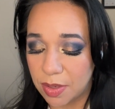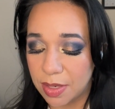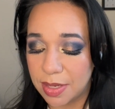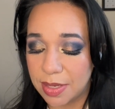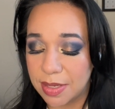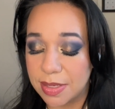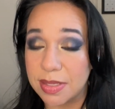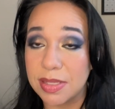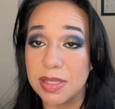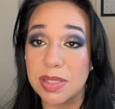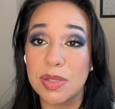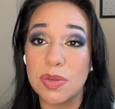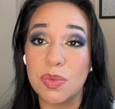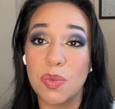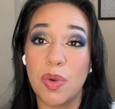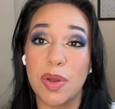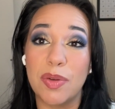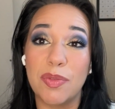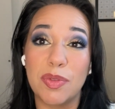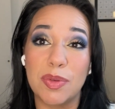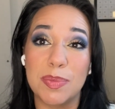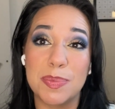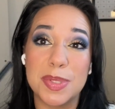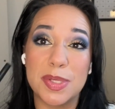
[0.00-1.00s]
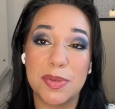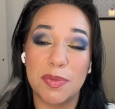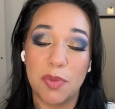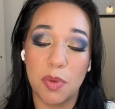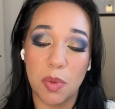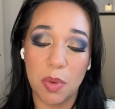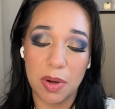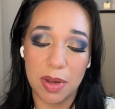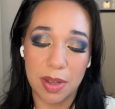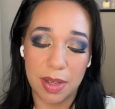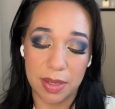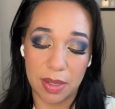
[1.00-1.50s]
is one from
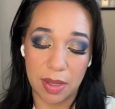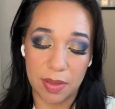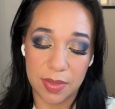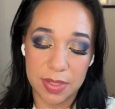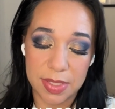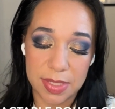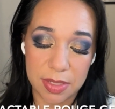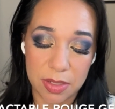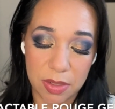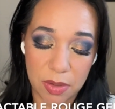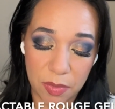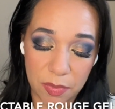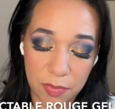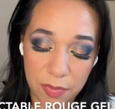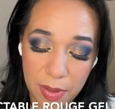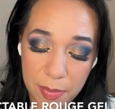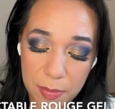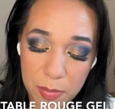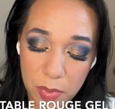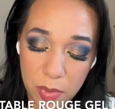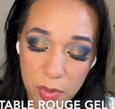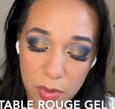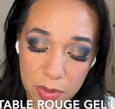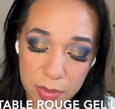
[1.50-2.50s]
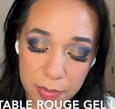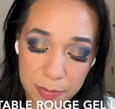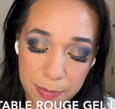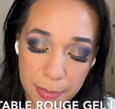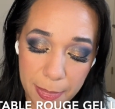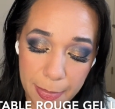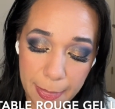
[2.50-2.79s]
Sephora. I got this in November